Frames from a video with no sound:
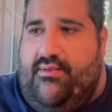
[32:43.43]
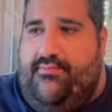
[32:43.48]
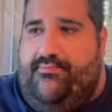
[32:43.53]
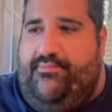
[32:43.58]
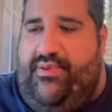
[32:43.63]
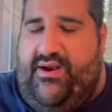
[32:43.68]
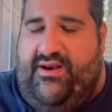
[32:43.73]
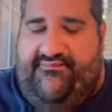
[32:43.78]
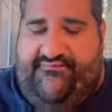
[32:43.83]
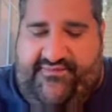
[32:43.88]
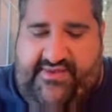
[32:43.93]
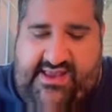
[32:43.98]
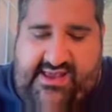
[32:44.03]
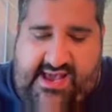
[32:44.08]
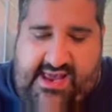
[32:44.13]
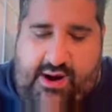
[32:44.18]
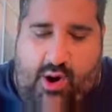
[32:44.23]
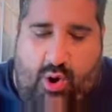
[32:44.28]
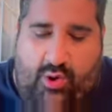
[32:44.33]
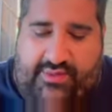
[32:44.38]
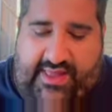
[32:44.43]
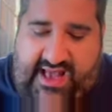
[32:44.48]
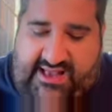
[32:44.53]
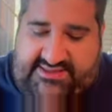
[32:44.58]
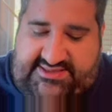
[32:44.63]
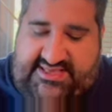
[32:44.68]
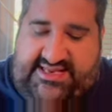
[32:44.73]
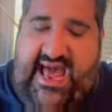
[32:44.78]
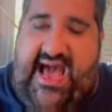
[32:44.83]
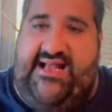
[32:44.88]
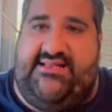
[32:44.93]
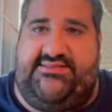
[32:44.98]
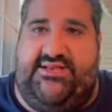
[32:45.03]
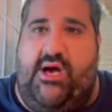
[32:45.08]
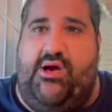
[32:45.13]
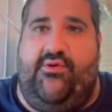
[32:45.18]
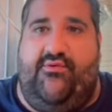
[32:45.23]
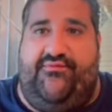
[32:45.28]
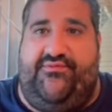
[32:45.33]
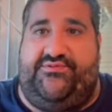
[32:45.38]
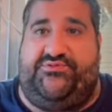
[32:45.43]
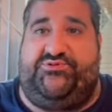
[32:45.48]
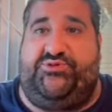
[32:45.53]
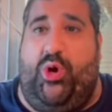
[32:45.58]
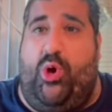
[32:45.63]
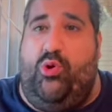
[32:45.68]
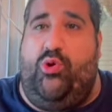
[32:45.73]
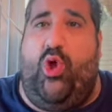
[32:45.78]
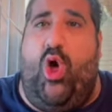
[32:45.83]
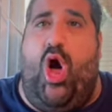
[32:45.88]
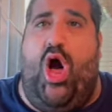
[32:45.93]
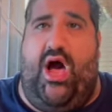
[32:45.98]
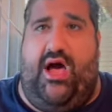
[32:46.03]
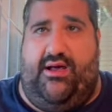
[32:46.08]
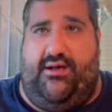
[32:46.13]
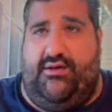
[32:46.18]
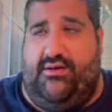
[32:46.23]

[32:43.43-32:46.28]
But if he can hold on to that title for so long,